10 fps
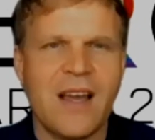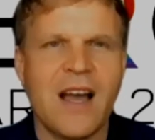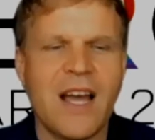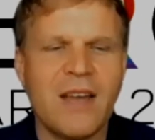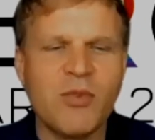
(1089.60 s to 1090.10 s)

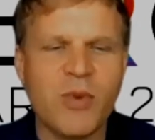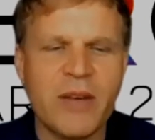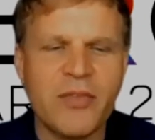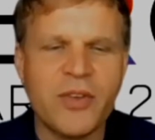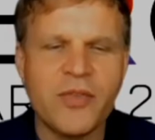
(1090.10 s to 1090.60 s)
I am
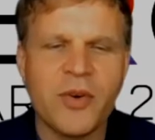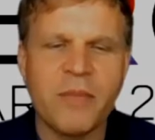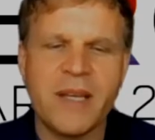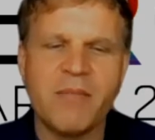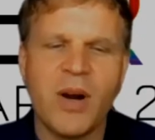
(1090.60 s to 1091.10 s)
grateful for
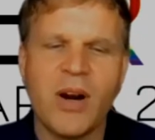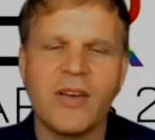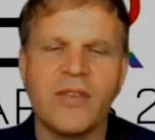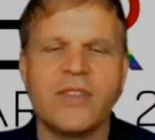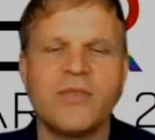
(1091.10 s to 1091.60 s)
being part
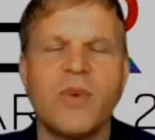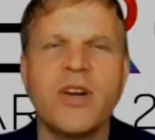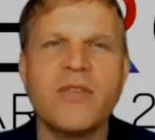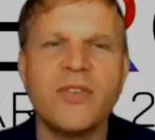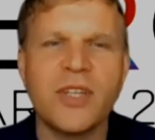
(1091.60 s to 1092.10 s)
of this
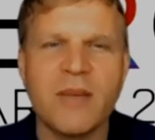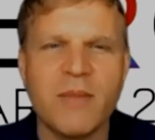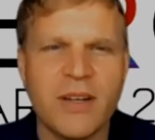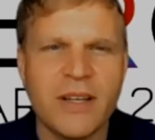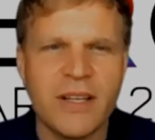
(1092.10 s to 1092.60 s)
wonderful
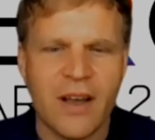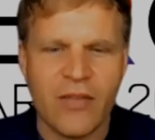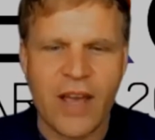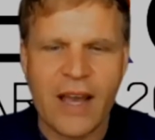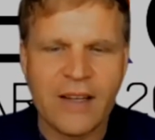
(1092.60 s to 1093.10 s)
community of
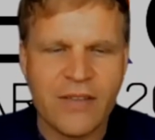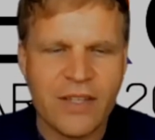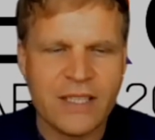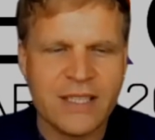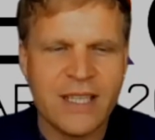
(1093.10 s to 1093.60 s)

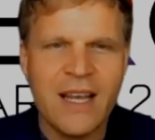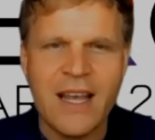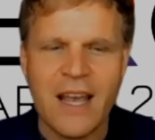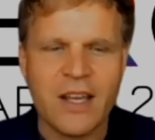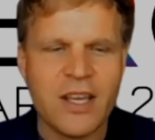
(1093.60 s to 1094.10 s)
activists
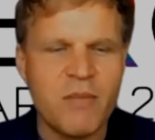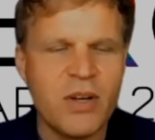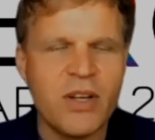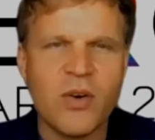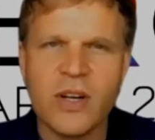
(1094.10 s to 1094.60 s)
and
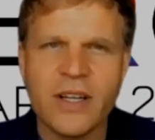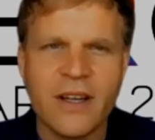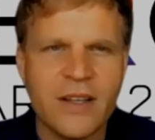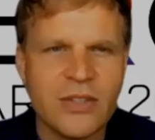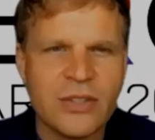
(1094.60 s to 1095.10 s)
community
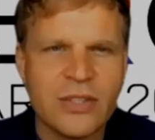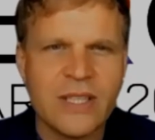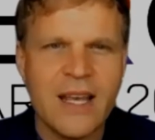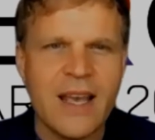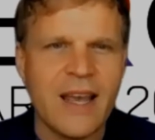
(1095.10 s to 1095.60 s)
organizers
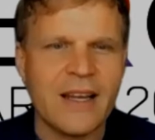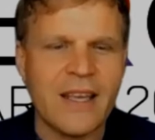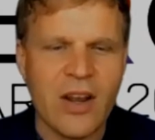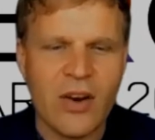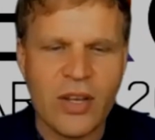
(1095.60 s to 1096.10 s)
and
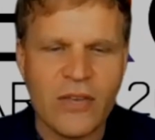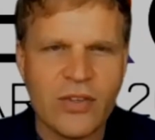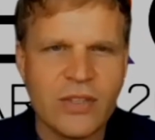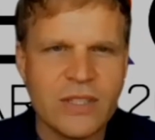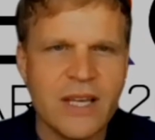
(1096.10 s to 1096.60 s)

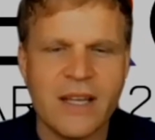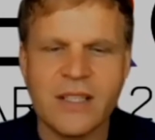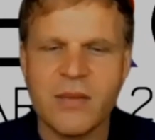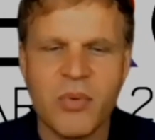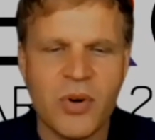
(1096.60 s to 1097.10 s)
caregivers and
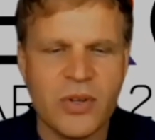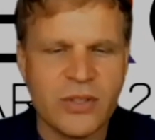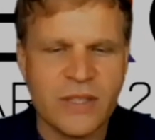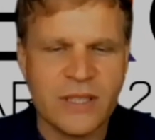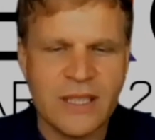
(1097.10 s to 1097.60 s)

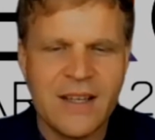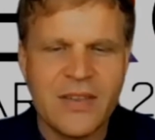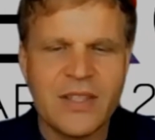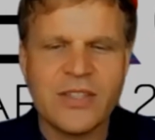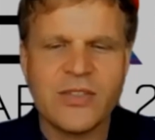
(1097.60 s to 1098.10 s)
supporters.
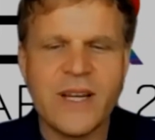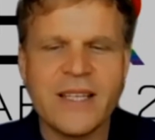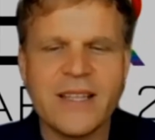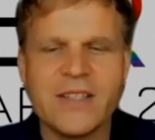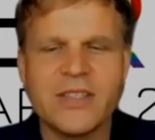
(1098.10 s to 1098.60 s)
The strength
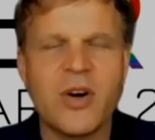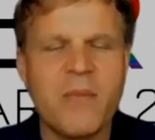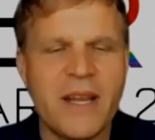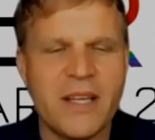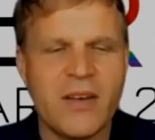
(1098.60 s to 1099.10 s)
that so
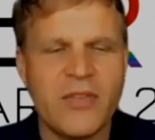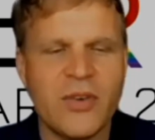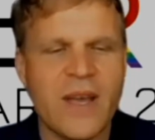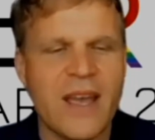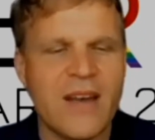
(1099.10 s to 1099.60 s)
many of
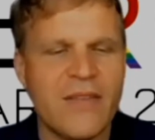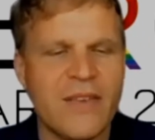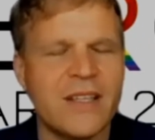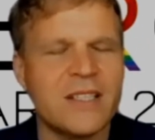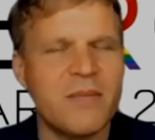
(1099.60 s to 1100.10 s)
you have
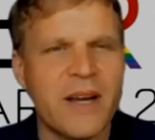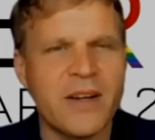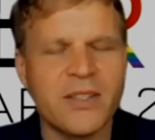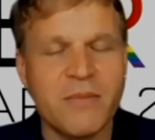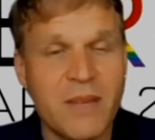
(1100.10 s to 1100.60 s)

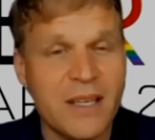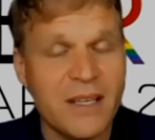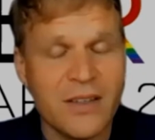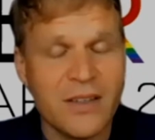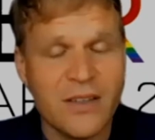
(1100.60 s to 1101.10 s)
inspires
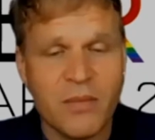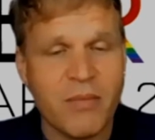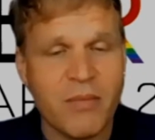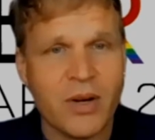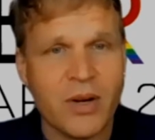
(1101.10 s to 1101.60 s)
me to be
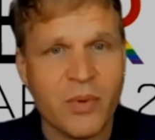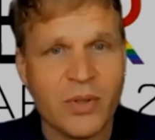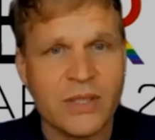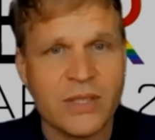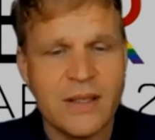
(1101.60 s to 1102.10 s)
a better
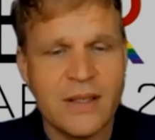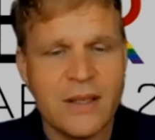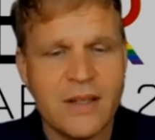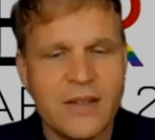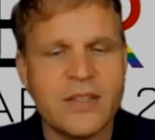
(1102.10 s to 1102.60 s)
person,
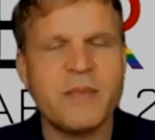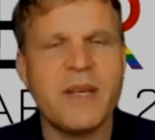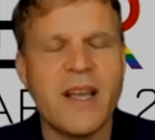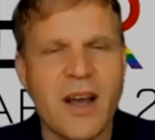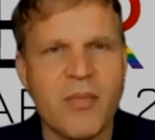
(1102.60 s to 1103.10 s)
to
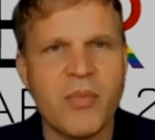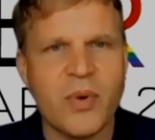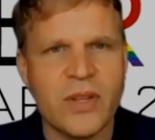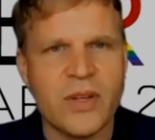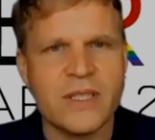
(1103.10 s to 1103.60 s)
speak up where
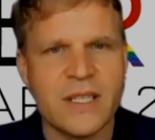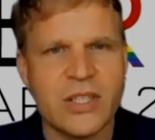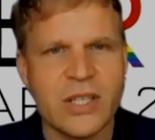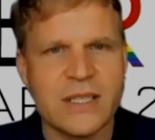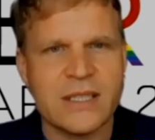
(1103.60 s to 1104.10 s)
there is
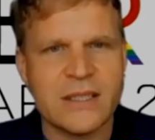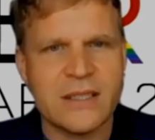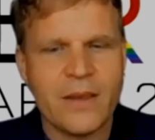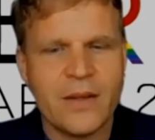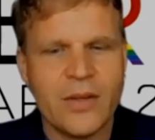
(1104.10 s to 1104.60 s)
injustice,
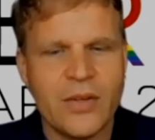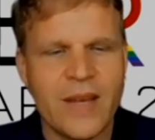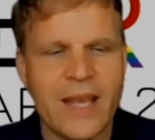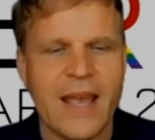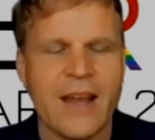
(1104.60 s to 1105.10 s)
to
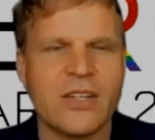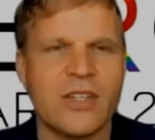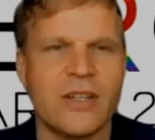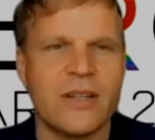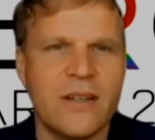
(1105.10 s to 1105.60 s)
take
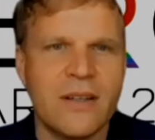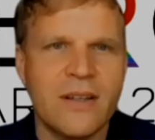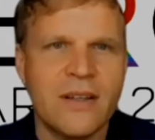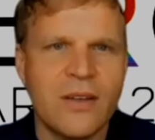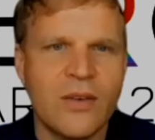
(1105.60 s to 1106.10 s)
action
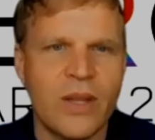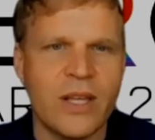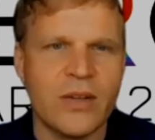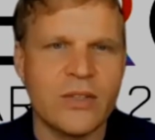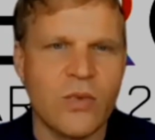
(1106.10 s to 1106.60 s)
when
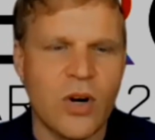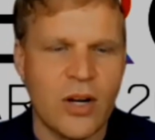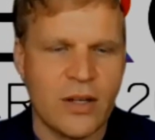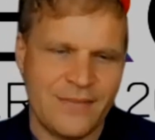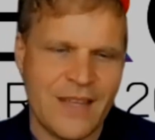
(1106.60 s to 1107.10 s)
there is
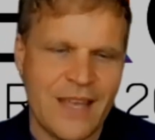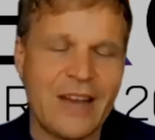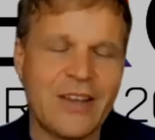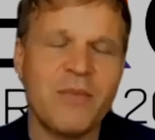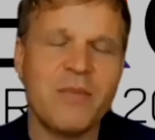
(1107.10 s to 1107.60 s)
wrong,
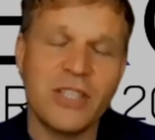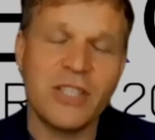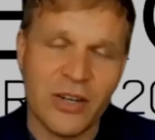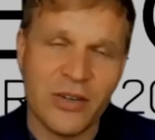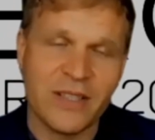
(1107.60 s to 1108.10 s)
and to be
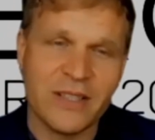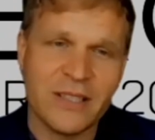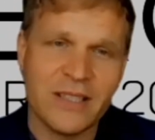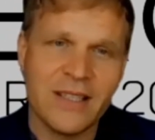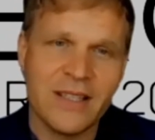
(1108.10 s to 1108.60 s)
generous
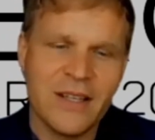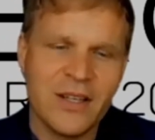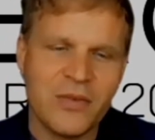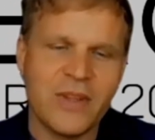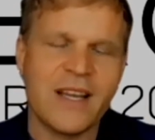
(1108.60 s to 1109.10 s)

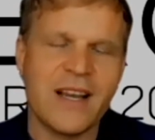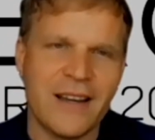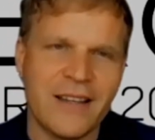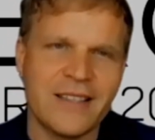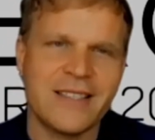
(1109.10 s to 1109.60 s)
with
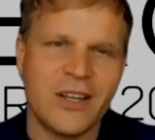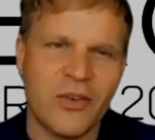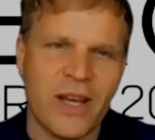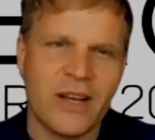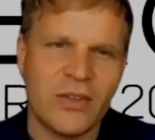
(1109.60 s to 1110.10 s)
kindness and
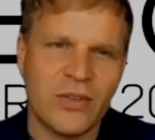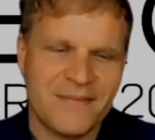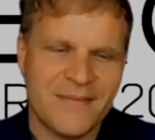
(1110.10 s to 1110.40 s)
gratitude.